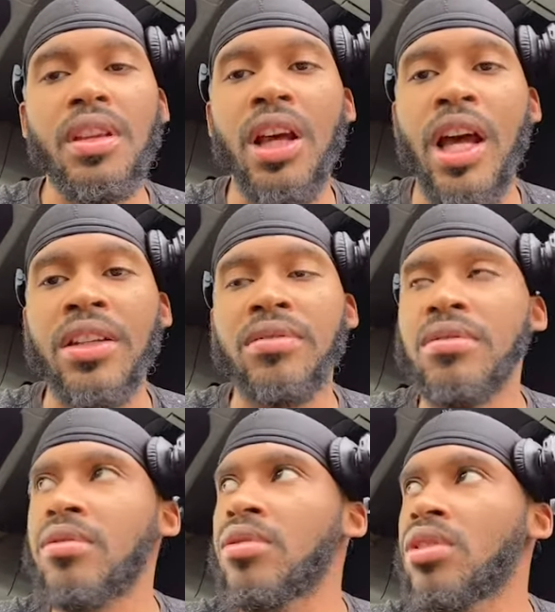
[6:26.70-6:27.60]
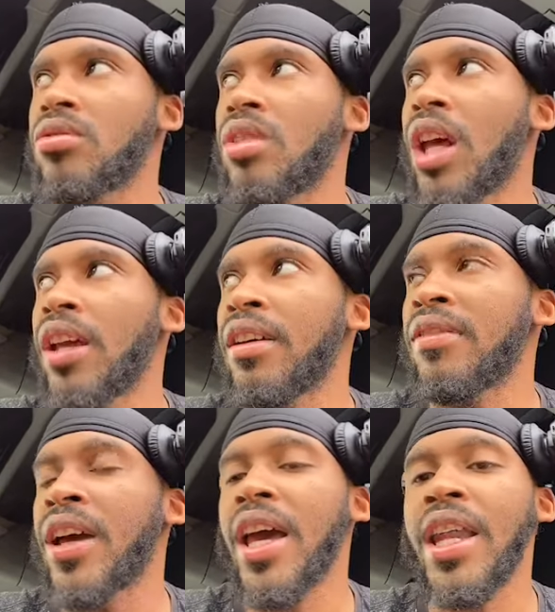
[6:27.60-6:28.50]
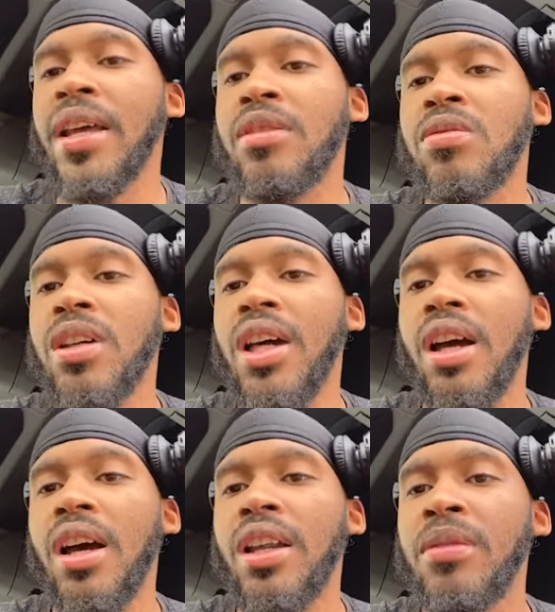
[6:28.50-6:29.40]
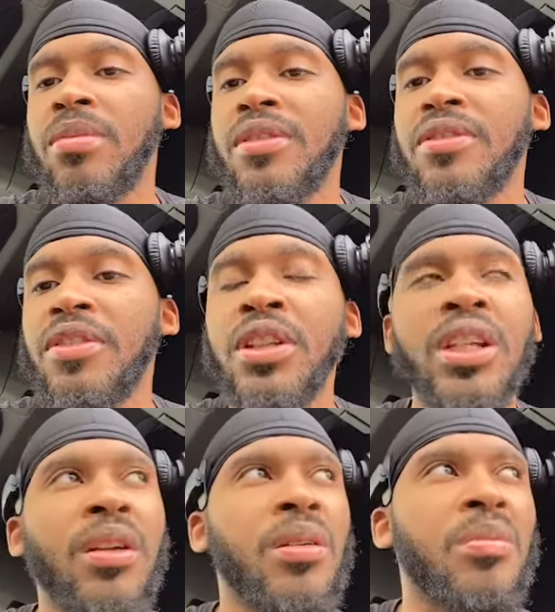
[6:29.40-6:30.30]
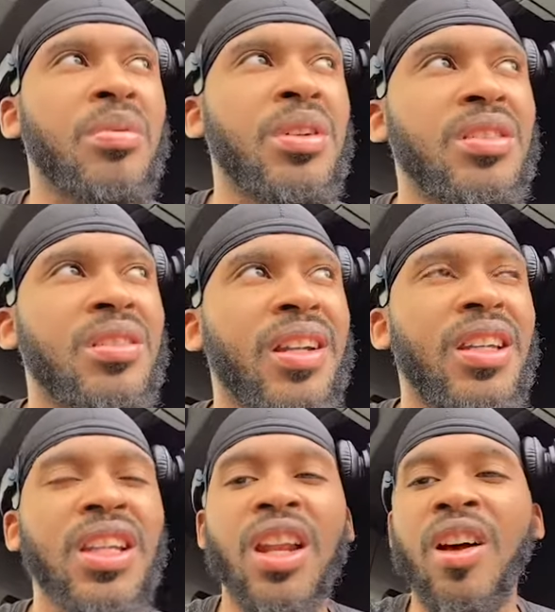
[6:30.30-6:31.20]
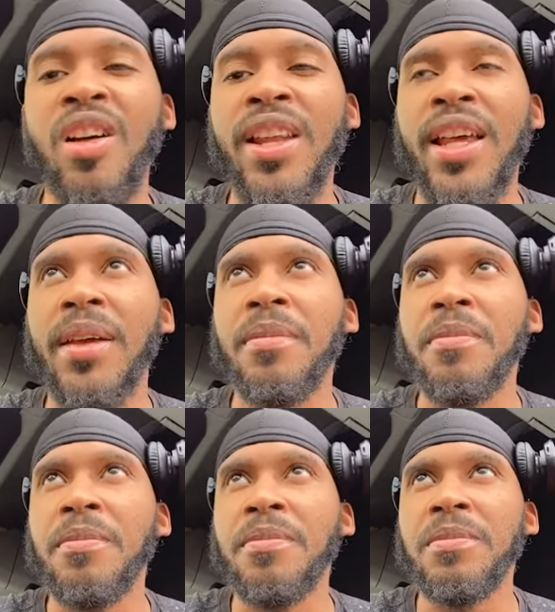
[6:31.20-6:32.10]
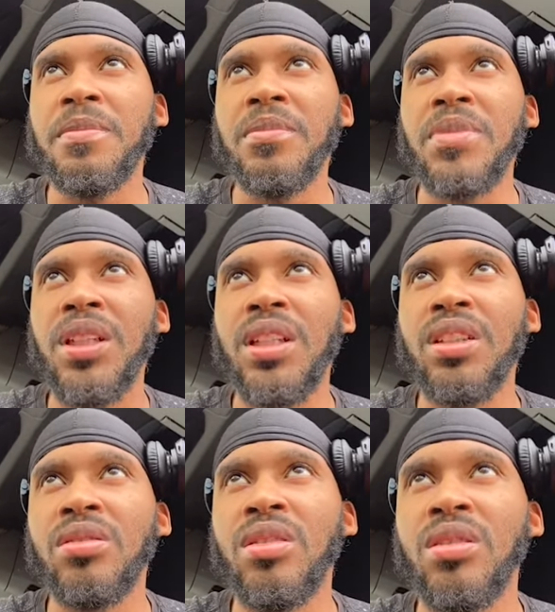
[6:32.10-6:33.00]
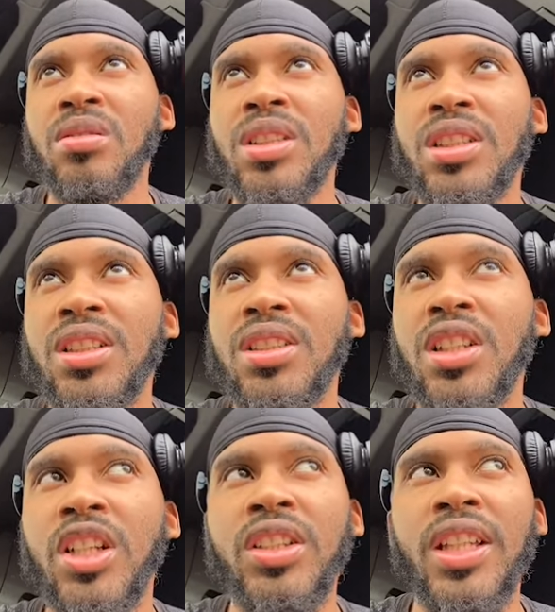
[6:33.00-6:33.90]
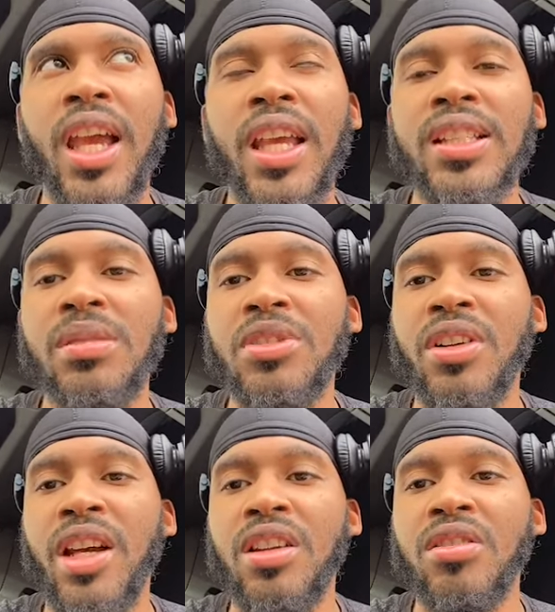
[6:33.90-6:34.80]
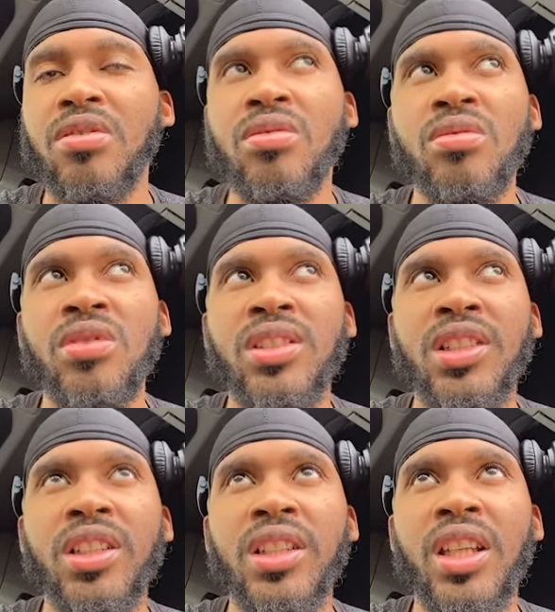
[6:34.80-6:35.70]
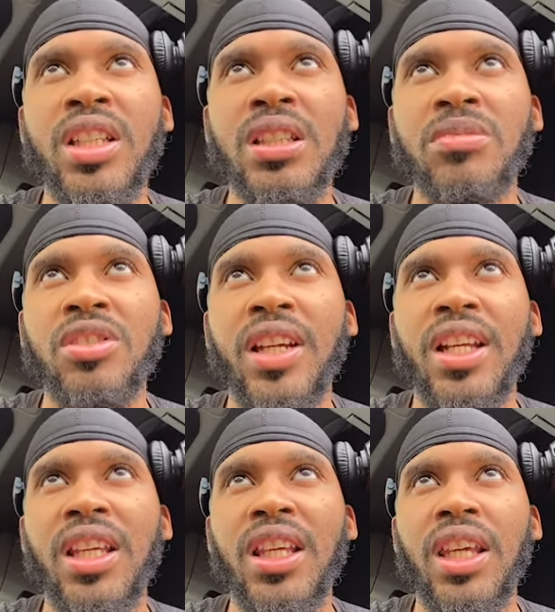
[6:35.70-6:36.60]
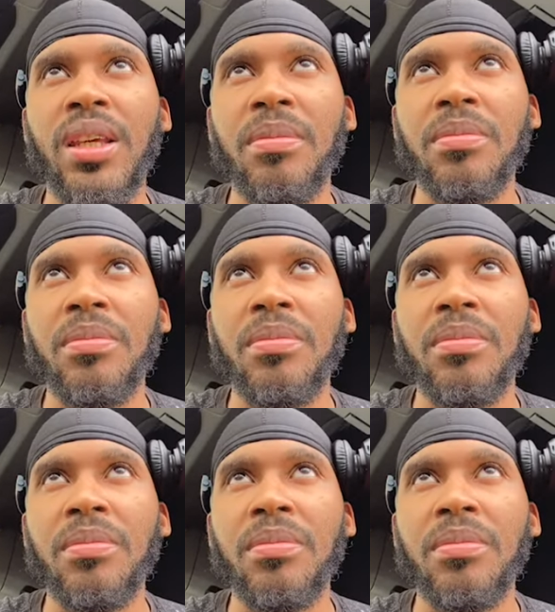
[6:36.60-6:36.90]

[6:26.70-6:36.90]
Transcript: I shoot, like, if I had that twit card, it'd be free to get on the ports, so I need to get all that. And, you know, it's just certain things I'm trying to do and certain things I'm trying to get